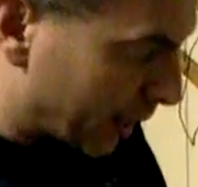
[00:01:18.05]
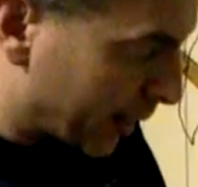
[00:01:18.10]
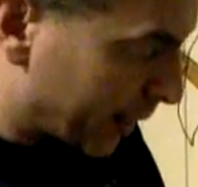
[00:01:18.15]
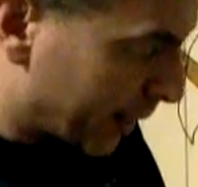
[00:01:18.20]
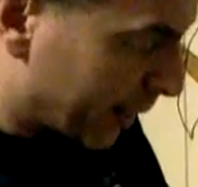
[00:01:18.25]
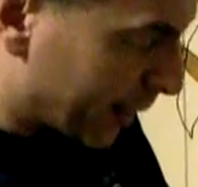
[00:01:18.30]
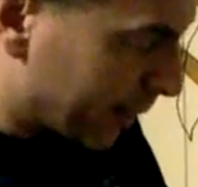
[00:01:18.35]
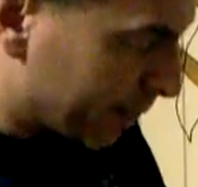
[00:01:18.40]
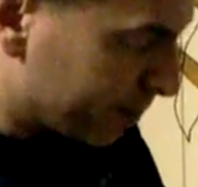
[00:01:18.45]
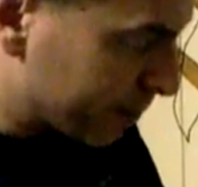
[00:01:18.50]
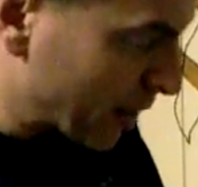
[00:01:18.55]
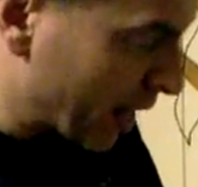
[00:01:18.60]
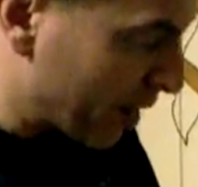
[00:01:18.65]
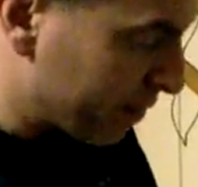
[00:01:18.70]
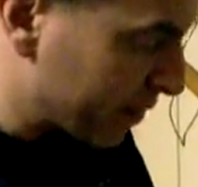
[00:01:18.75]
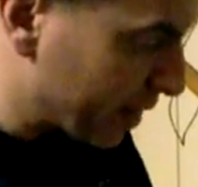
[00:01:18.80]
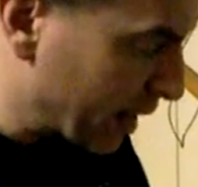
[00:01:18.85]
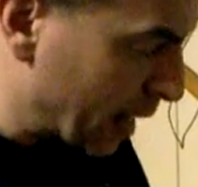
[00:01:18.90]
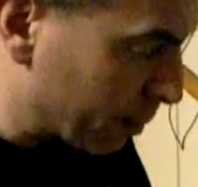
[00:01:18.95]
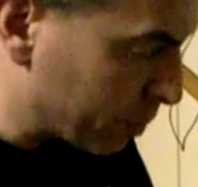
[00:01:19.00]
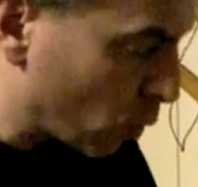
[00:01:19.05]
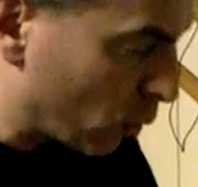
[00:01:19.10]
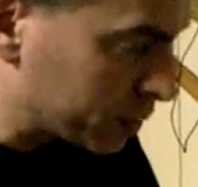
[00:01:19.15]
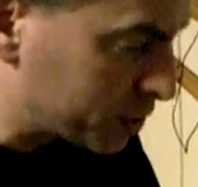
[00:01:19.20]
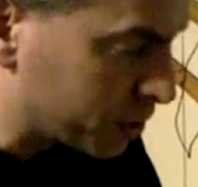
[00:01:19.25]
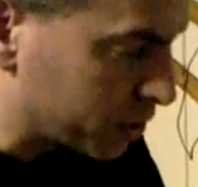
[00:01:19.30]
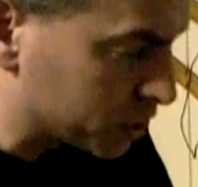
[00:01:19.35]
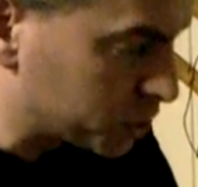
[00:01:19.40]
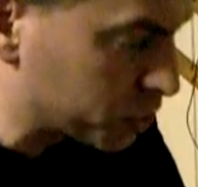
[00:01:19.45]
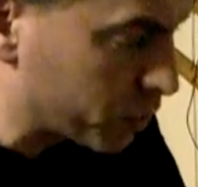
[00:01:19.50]
And then I'm
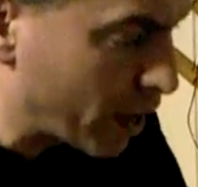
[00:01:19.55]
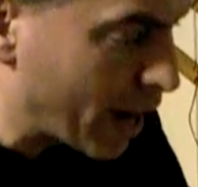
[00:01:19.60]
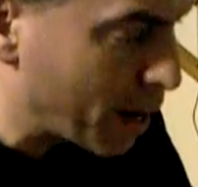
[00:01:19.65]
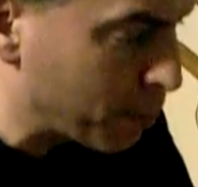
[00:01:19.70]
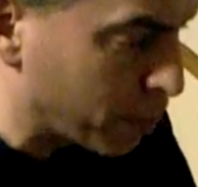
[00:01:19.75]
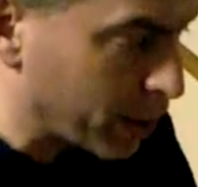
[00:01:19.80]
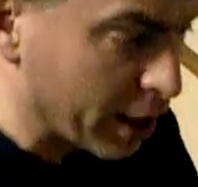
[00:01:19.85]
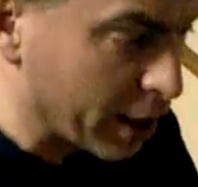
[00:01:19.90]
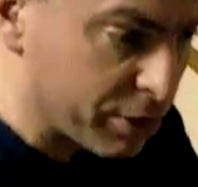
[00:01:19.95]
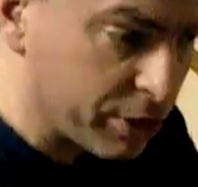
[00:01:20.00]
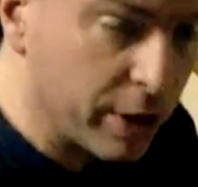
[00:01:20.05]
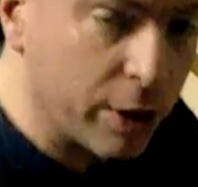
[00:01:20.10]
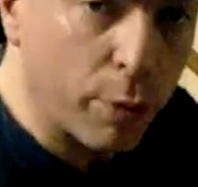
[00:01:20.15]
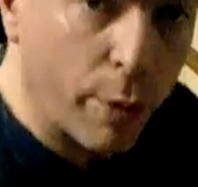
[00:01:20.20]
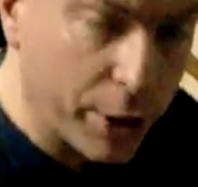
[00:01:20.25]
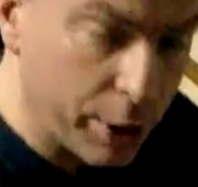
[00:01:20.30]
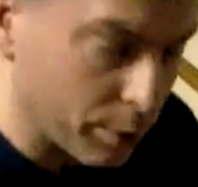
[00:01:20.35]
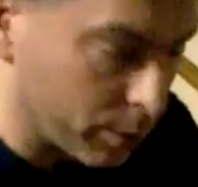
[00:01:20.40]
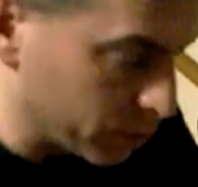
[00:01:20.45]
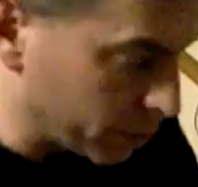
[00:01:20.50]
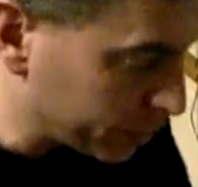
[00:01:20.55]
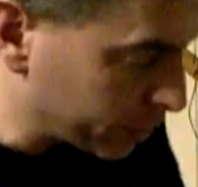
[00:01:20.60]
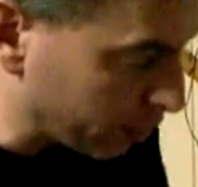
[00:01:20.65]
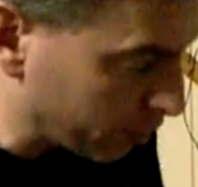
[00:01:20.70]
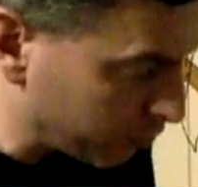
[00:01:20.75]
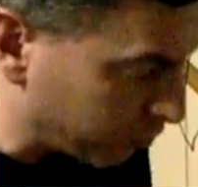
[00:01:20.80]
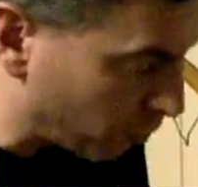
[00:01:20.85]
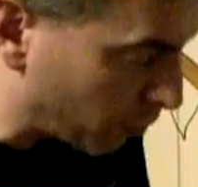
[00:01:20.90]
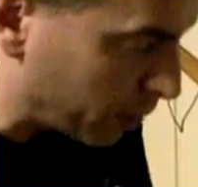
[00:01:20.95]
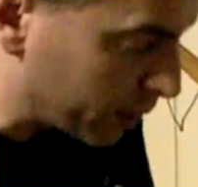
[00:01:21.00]
going to describe what you're
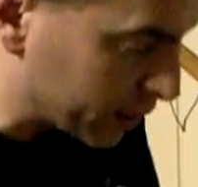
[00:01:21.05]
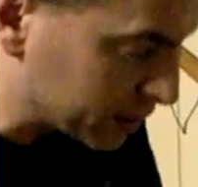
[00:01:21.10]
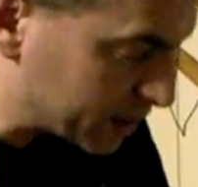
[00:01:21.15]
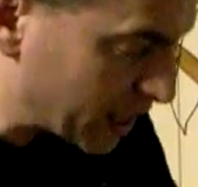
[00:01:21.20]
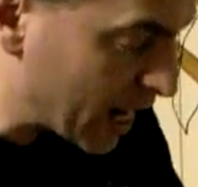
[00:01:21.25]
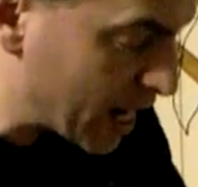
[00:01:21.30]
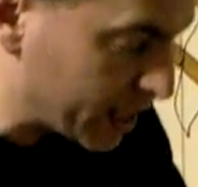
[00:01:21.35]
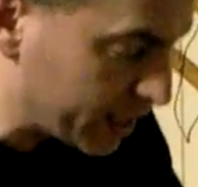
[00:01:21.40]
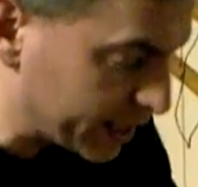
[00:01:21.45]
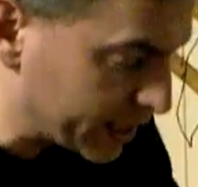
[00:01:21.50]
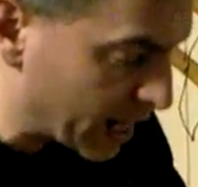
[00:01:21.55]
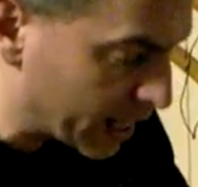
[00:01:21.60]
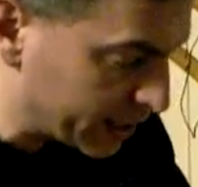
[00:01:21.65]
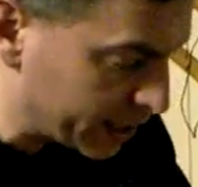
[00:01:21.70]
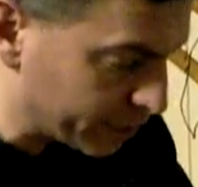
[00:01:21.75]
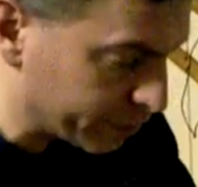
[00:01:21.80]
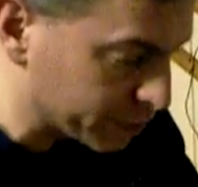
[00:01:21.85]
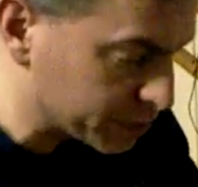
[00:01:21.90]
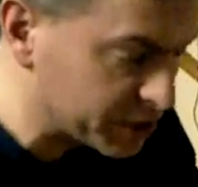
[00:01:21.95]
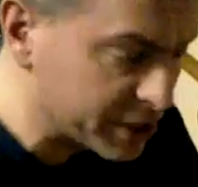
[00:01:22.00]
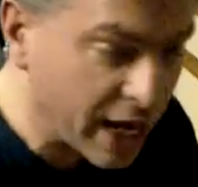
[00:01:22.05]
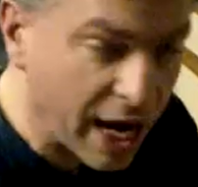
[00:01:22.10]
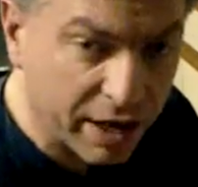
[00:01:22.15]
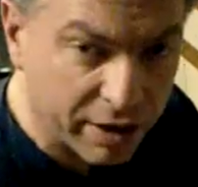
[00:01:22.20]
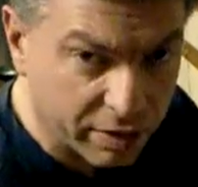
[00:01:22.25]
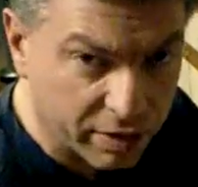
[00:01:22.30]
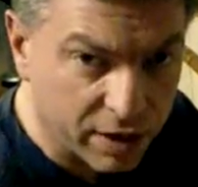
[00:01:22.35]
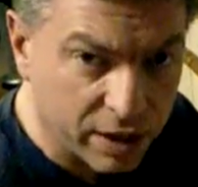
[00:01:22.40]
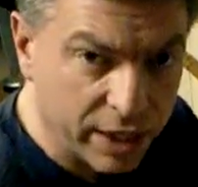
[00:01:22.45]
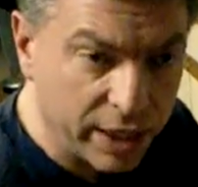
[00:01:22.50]
looking for is adding on either
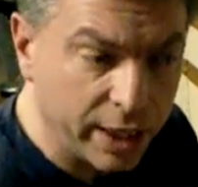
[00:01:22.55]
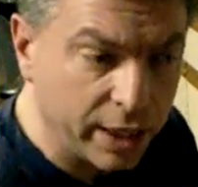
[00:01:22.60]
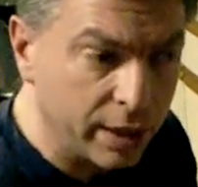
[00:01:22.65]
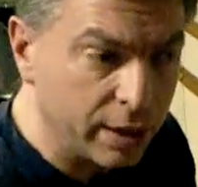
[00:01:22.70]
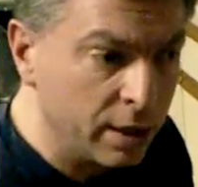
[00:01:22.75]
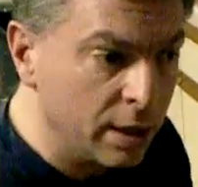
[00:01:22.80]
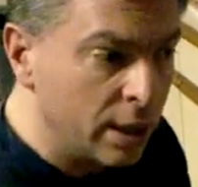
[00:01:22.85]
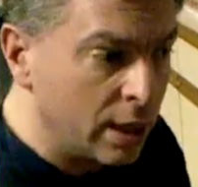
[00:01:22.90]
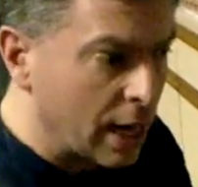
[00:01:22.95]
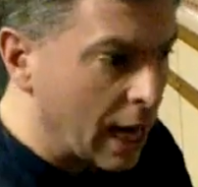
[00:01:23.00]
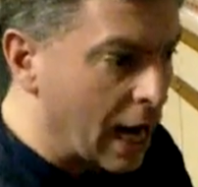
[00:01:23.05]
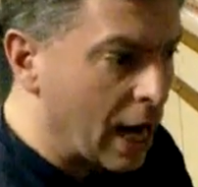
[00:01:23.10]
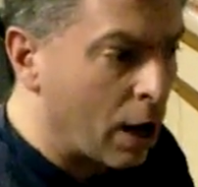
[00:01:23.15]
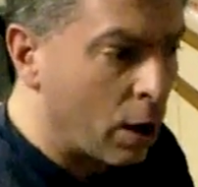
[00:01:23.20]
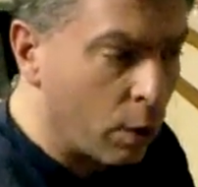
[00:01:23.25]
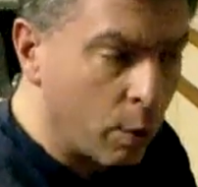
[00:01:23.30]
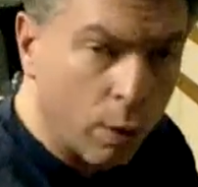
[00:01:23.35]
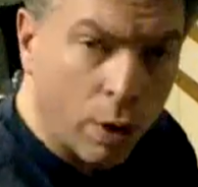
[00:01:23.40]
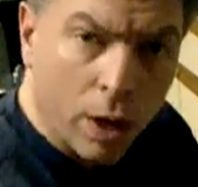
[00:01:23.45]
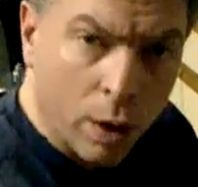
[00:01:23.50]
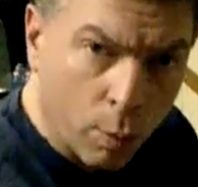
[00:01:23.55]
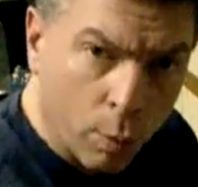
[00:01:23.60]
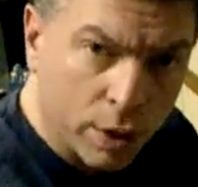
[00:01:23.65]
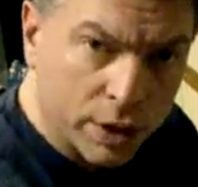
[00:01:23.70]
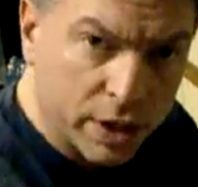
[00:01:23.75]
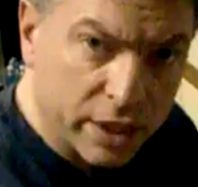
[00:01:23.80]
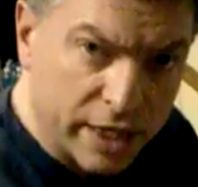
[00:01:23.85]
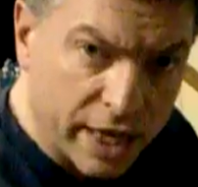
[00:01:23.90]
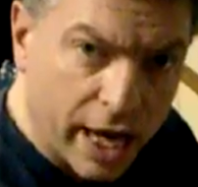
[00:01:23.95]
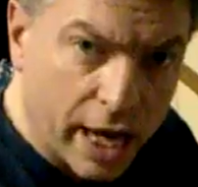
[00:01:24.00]
side of the knee,
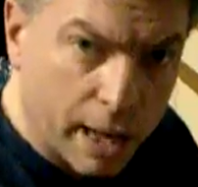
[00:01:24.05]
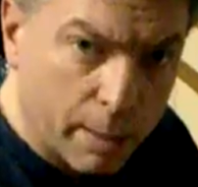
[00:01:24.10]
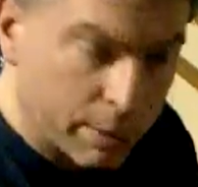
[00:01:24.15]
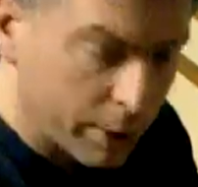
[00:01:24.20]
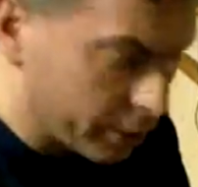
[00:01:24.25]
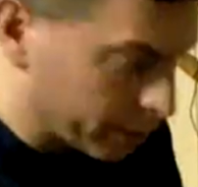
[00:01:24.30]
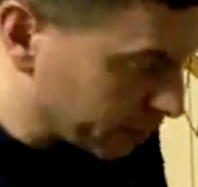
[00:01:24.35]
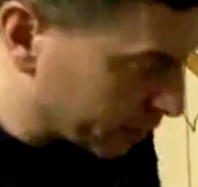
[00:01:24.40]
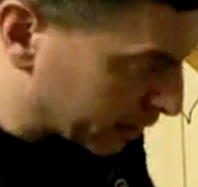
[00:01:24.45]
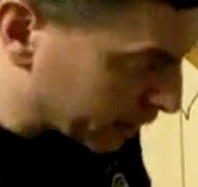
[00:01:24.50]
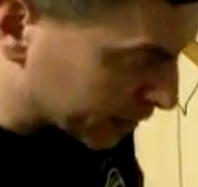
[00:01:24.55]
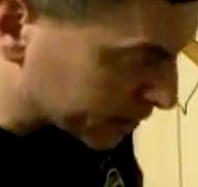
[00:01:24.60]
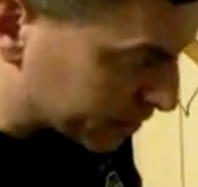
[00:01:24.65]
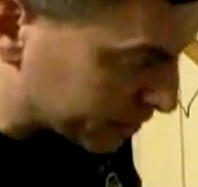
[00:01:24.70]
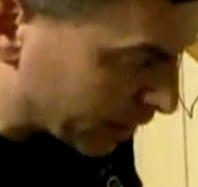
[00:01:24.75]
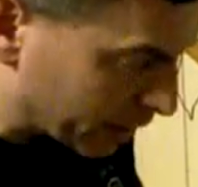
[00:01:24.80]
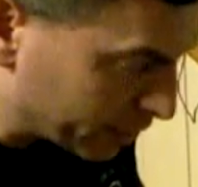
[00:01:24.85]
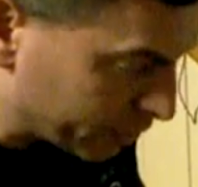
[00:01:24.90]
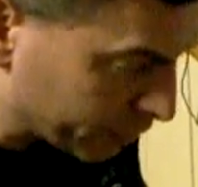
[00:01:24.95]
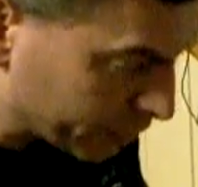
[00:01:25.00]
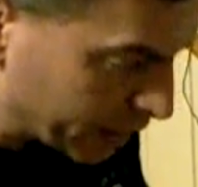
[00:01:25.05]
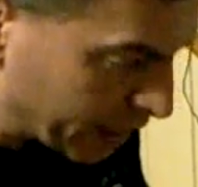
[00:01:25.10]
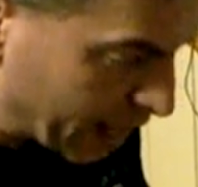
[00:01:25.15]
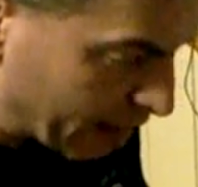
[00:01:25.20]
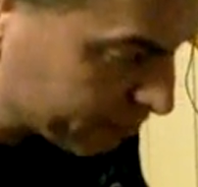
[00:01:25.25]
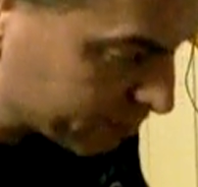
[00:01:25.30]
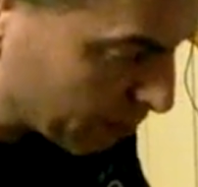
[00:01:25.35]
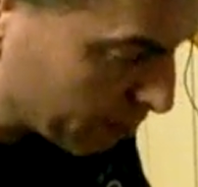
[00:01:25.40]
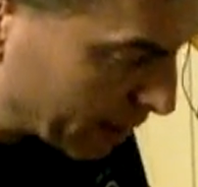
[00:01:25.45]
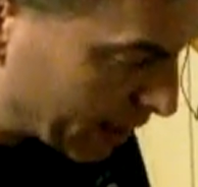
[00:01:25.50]
what the diameter is that you're going
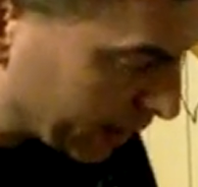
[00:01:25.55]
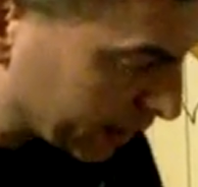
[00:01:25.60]
to have to